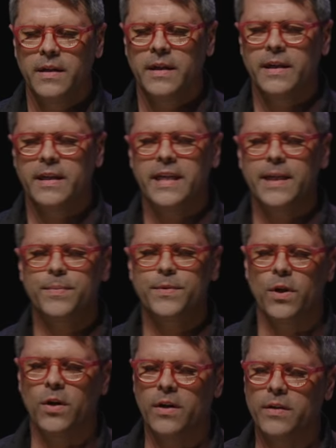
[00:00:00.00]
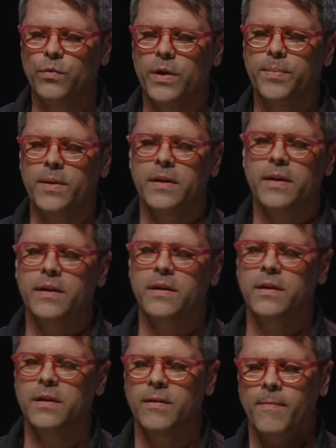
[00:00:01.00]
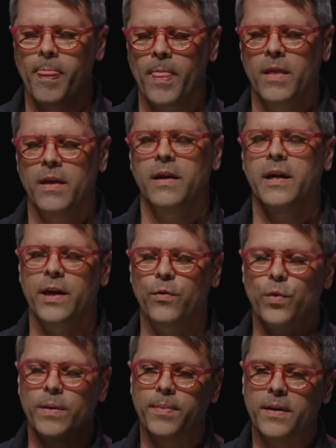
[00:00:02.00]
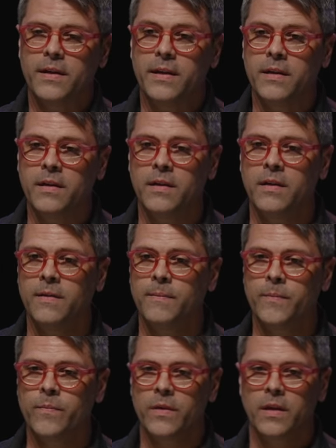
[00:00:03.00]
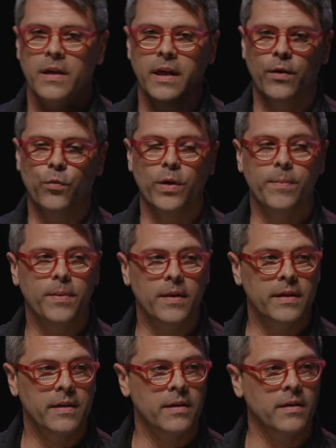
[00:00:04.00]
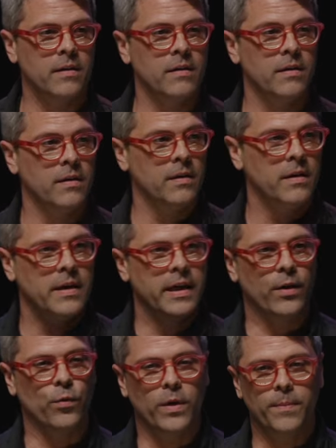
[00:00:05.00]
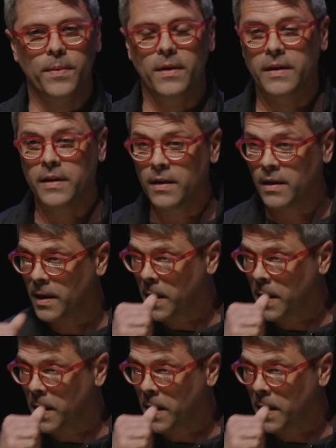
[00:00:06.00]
It keeps on rippling and rippling and rippling and rippling.